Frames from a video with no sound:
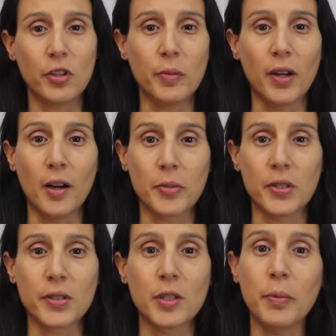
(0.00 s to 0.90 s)
treatment
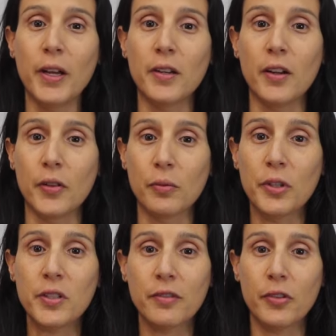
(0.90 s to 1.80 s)
options depend on the
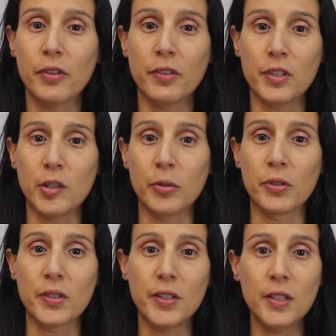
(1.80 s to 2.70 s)
reason for the vestibular
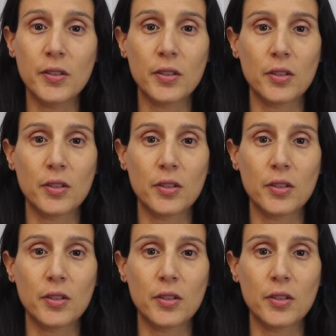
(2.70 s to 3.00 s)
disease,